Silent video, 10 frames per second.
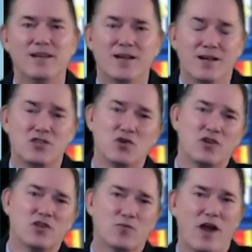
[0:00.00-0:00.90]
And due to
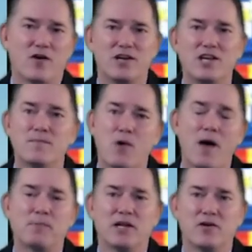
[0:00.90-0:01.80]
the rarity and
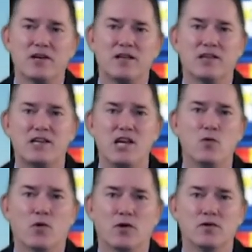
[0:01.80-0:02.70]
popularity of the
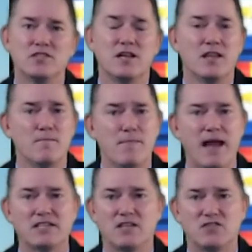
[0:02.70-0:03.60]
keywords and the
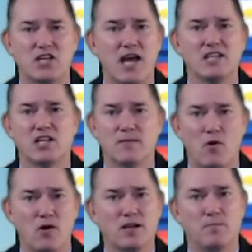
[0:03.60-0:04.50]
massive size of the
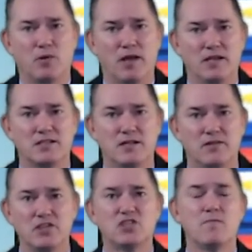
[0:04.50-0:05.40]
marketplace,
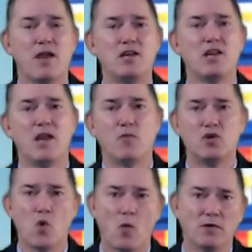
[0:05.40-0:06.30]
this domain name would
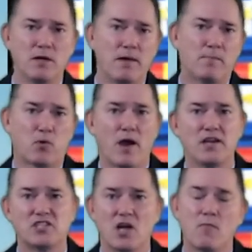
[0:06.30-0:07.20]
normally be
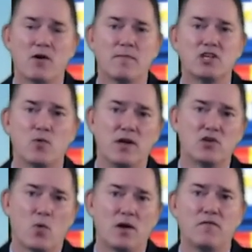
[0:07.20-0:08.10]
priced somewhere between
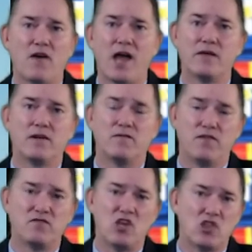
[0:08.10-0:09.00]
$25,000 and
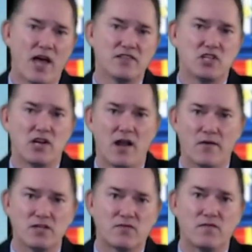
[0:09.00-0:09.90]

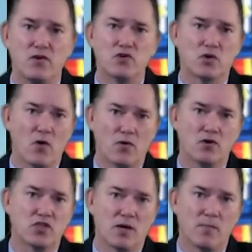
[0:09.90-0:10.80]
$50,000 for future ownership.